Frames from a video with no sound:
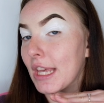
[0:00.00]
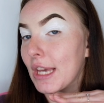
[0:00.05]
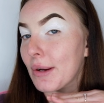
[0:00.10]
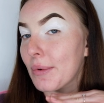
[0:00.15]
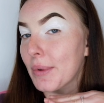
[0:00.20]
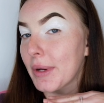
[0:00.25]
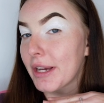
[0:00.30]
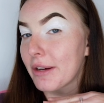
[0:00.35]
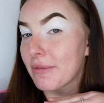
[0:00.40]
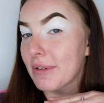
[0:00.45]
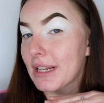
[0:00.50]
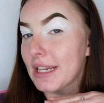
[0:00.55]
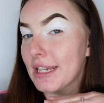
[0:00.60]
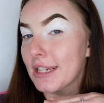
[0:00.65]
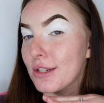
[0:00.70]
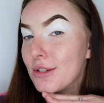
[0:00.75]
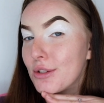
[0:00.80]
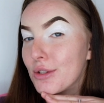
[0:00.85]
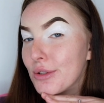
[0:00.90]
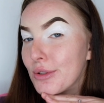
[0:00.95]
we are
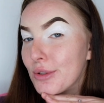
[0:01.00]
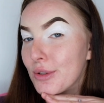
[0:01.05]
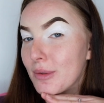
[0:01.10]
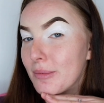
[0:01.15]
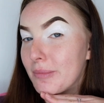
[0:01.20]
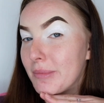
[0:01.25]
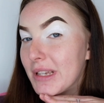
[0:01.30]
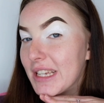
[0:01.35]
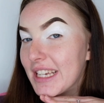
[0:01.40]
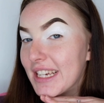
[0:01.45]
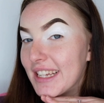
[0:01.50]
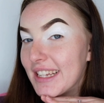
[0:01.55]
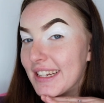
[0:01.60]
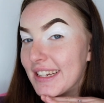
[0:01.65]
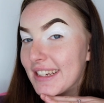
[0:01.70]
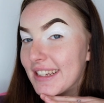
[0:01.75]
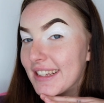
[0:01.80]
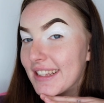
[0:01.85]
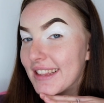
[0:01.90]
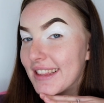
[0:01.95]
ready to
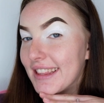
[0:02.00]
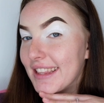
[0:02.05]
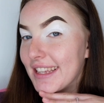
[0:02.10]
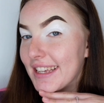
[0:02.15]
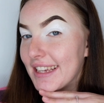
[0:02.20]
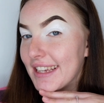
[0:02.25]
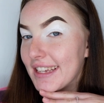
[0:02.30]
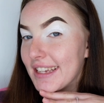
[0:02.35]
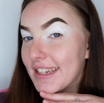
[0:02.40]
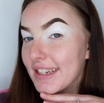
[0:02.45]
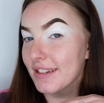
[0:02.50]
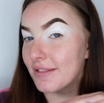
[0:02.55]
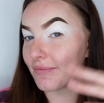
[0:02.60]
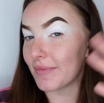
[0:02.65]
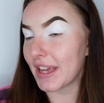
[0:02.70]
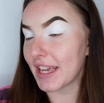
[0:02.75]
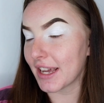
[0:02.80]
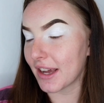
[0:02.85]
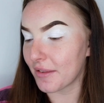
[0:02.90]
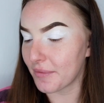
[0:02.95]
begin the
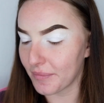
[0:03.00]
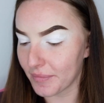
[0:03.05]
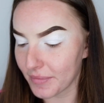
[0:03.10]
makeup.